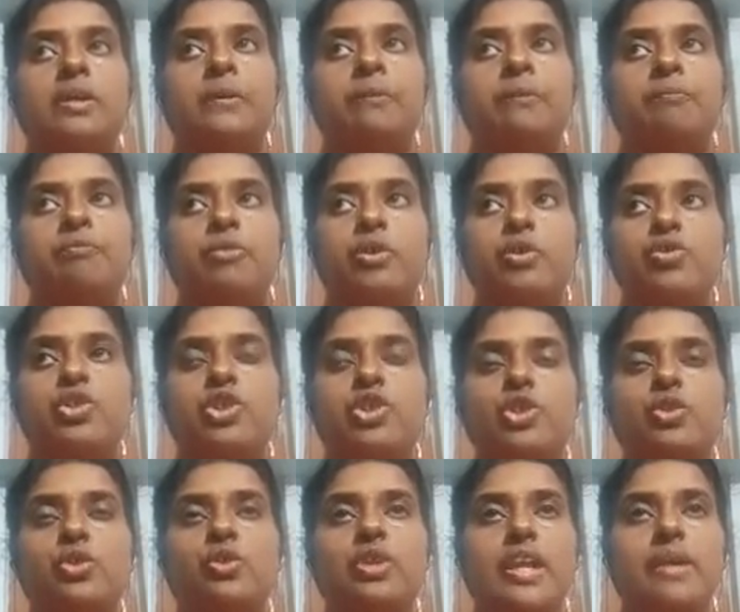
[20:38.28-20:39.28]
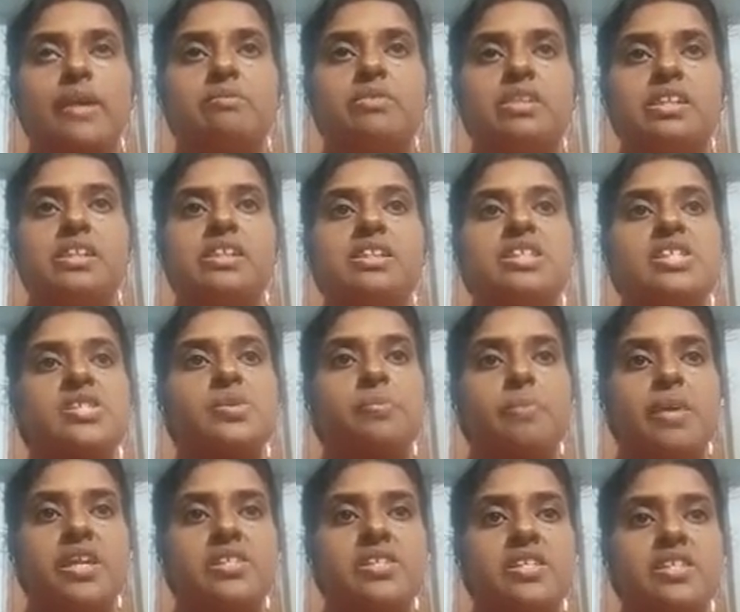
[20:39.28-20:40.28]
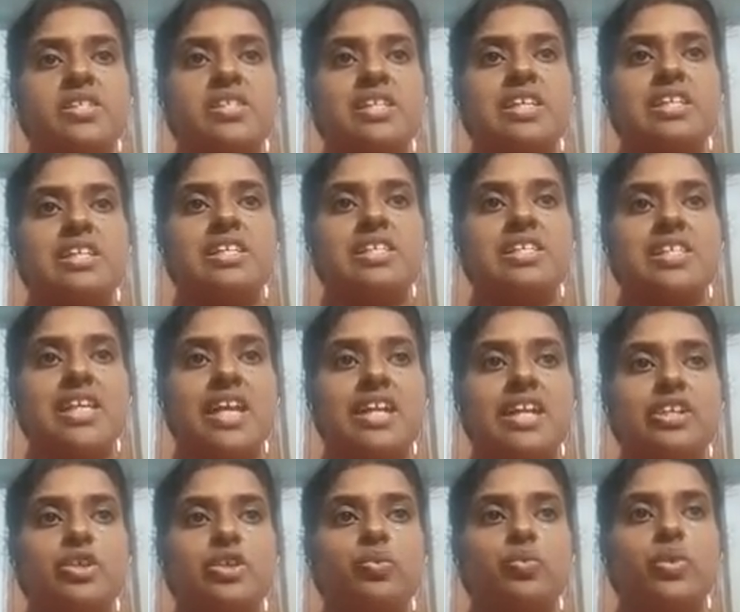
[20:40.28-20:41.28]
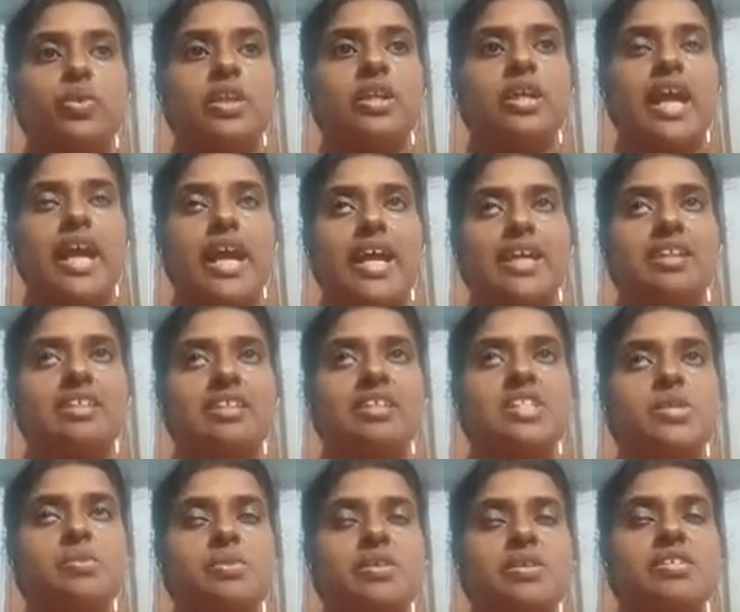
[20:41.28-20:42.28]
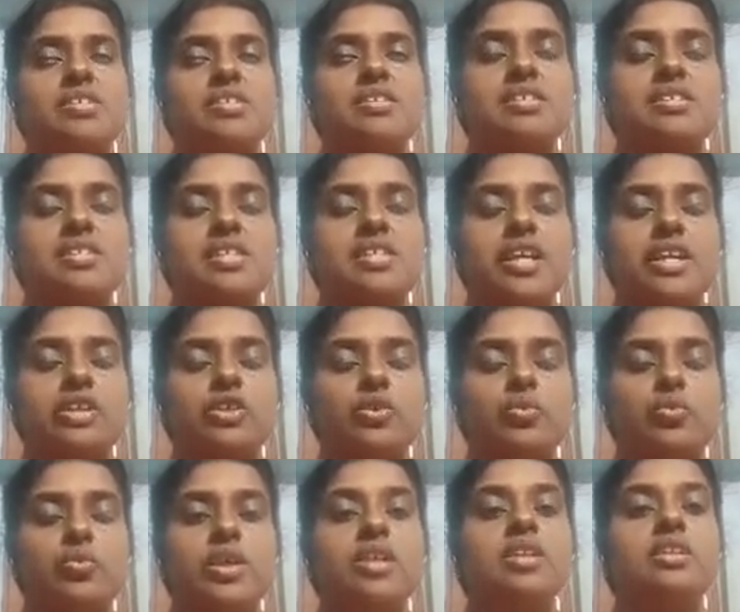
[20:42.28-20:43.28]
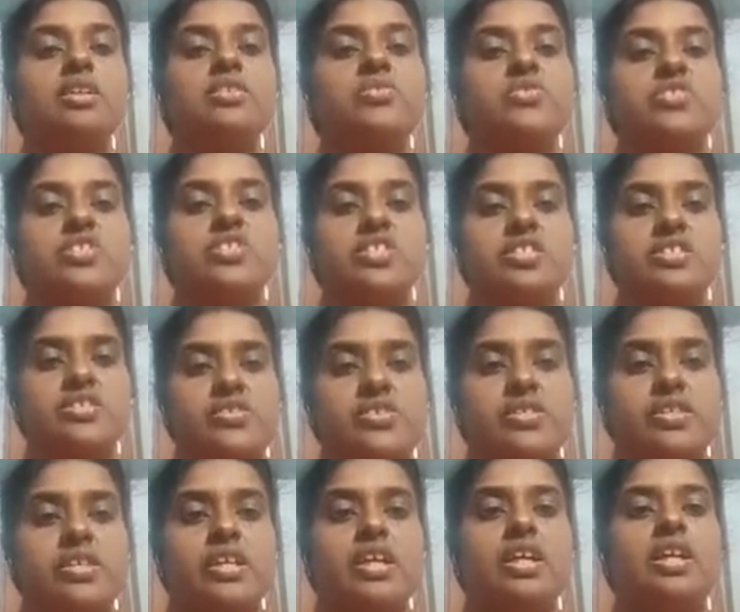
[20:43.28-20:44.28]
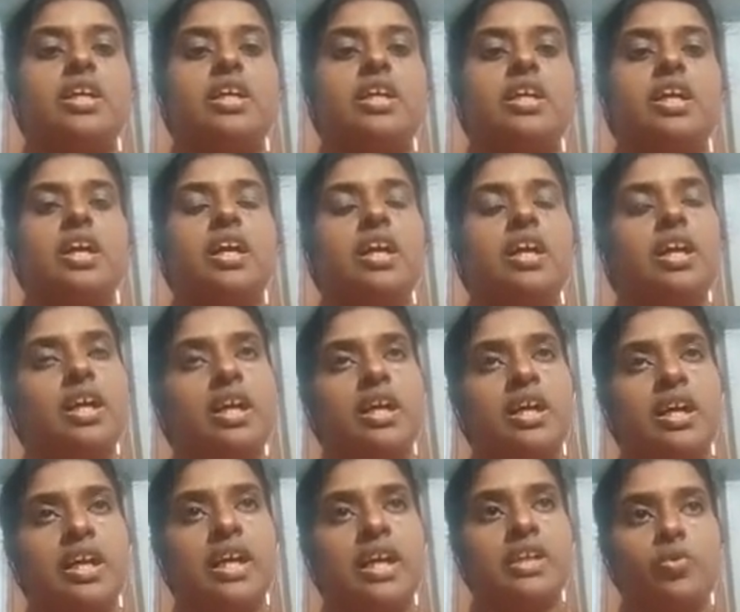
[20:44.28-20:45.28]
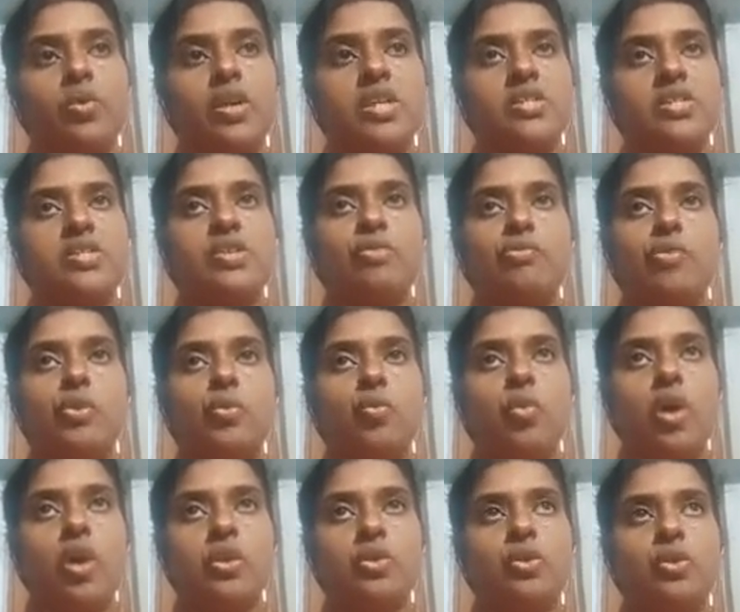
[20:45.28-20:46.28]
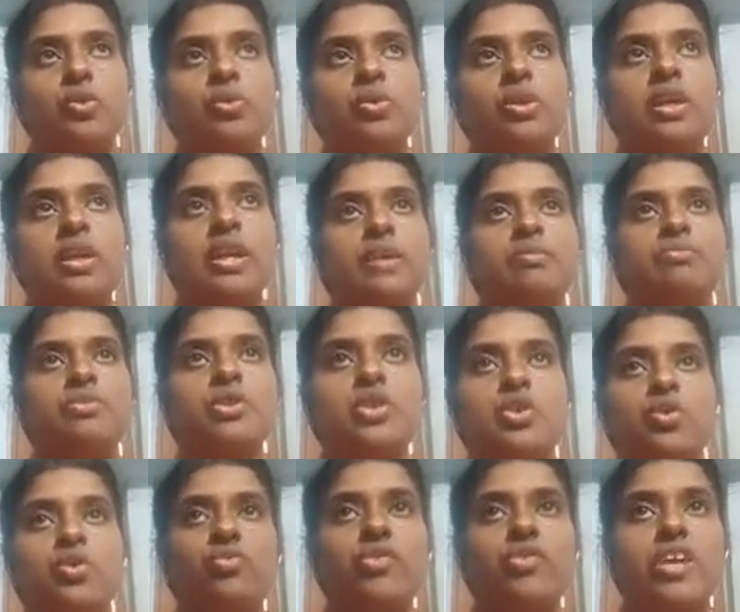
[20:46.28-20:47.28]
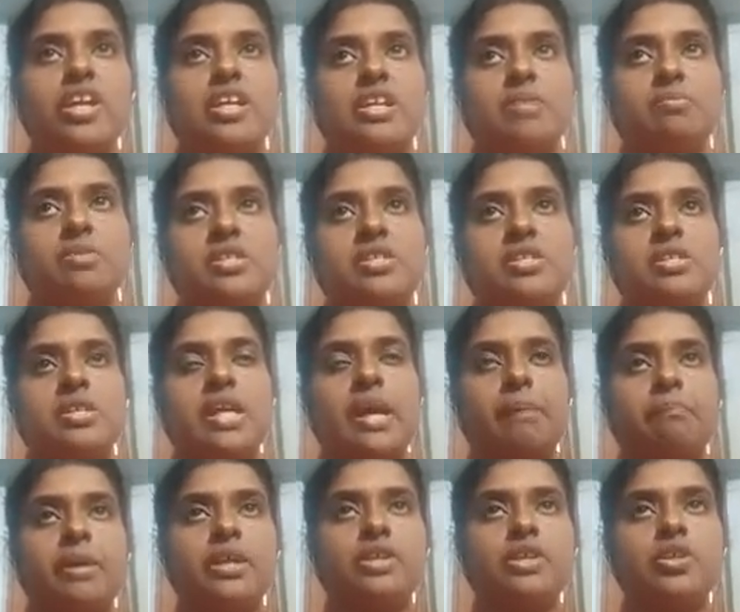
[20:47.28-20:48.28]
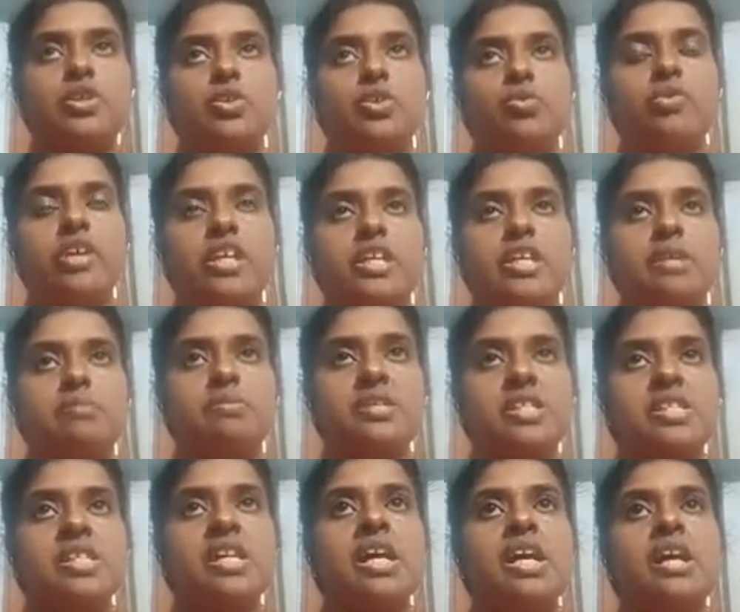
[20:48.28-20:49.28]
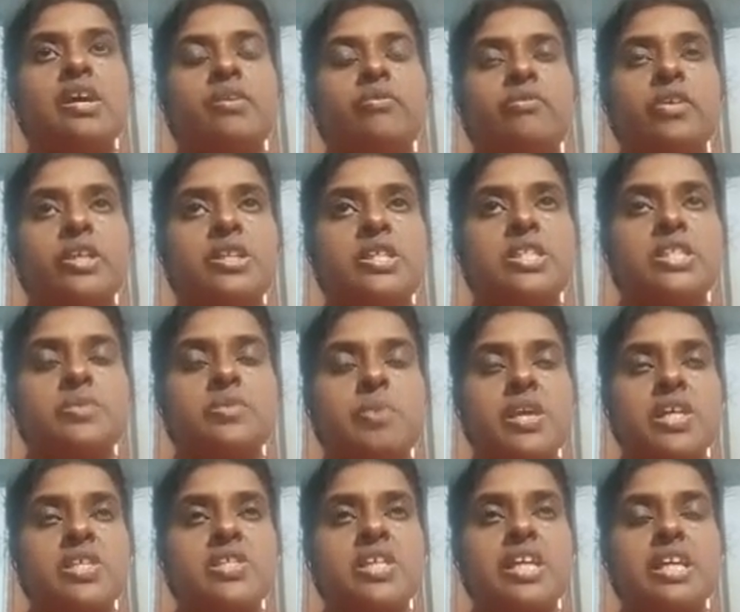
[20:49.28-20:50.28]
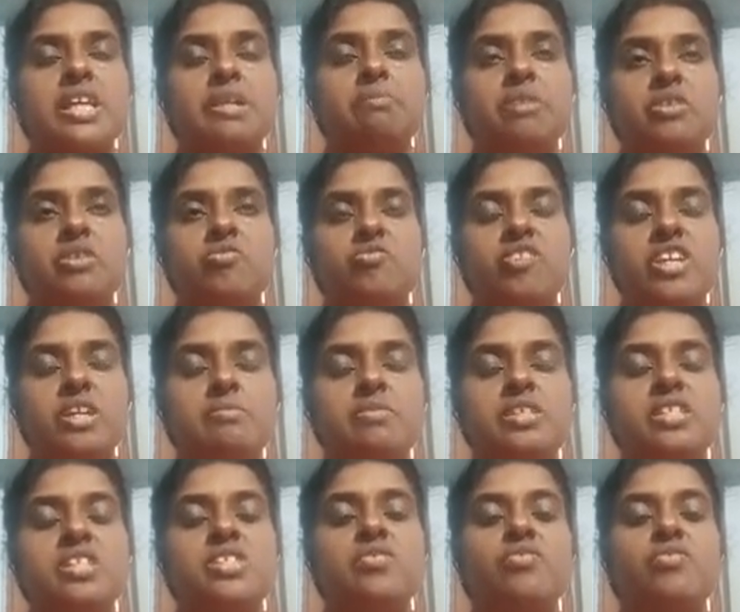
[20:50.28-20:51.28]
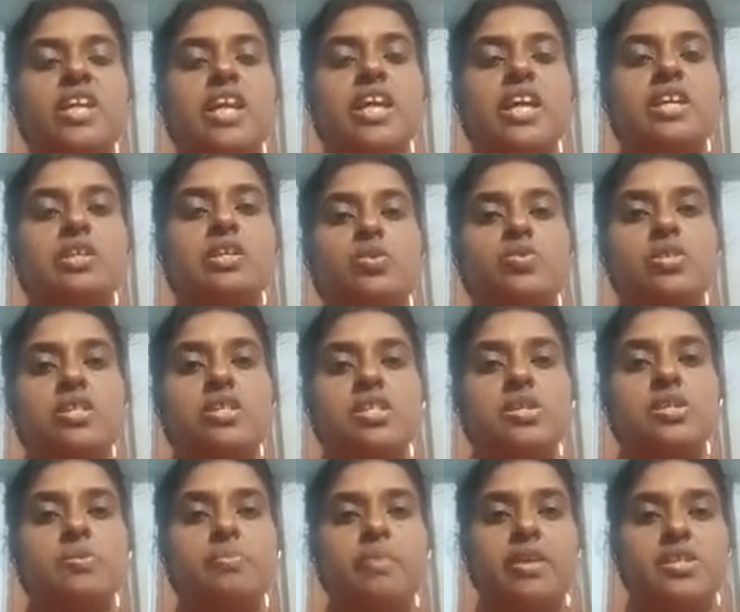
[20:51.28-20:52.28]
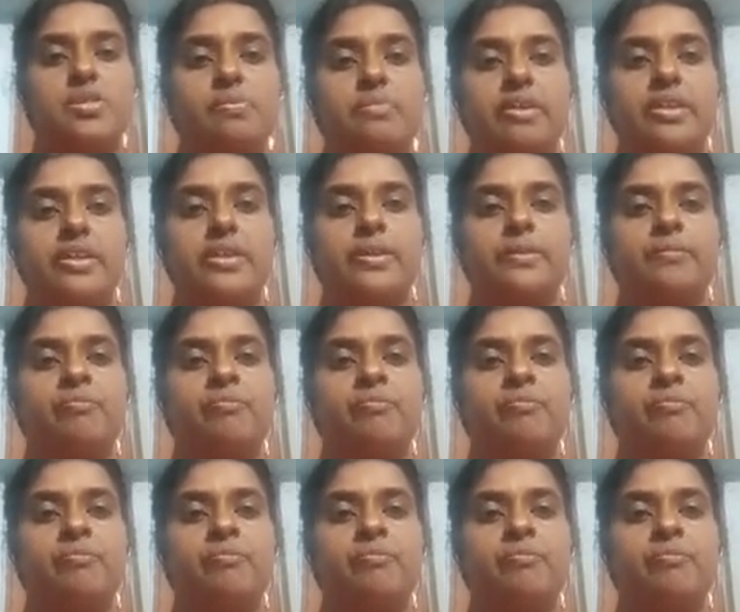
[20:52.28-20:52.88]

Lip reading: used to club the spaces inside your, add the spaces inside your strings. Otherwise, if you want to club two variables, append two variables with space in between, means we can use this space method.